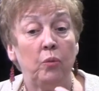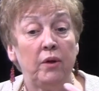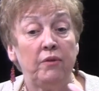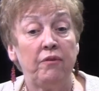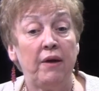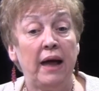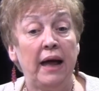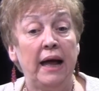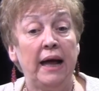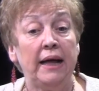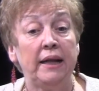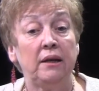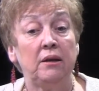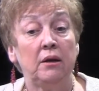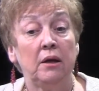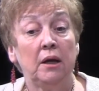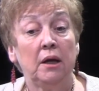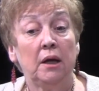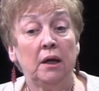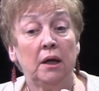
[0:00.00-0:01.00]
we've had
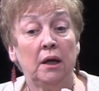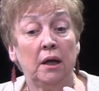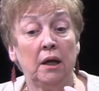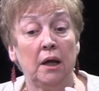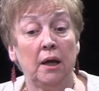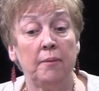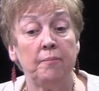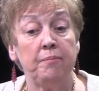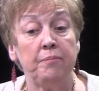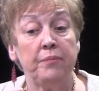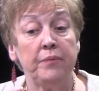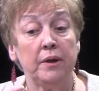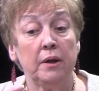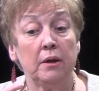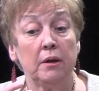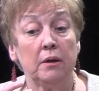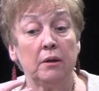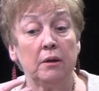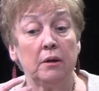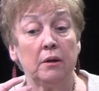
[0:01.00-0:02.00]

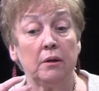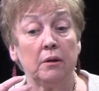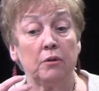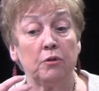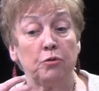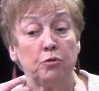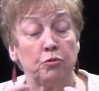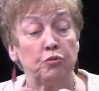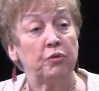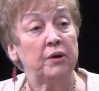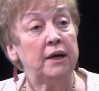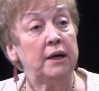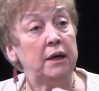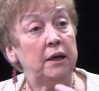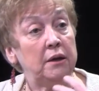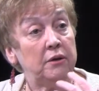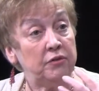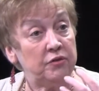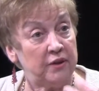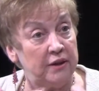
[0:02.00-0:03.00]

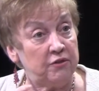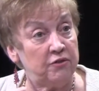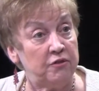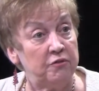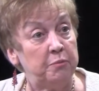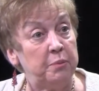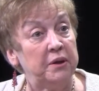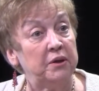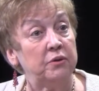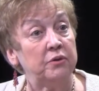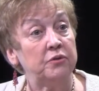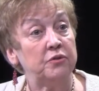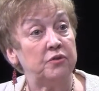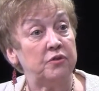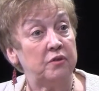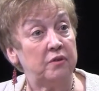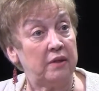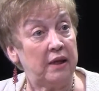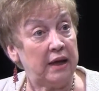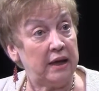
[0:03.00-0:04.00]
3 sets of
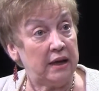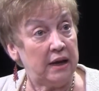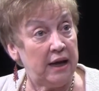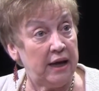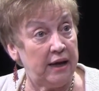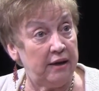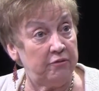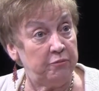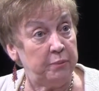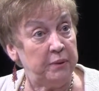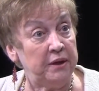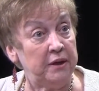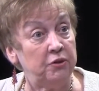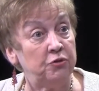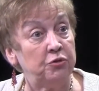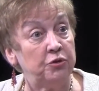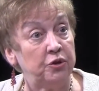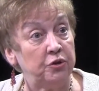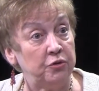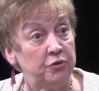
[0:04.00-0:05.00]
bills that have been
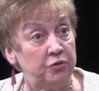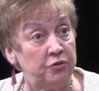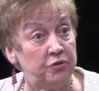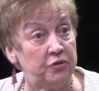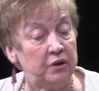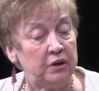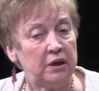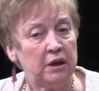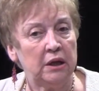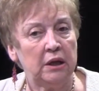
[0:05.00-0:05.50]
introduced.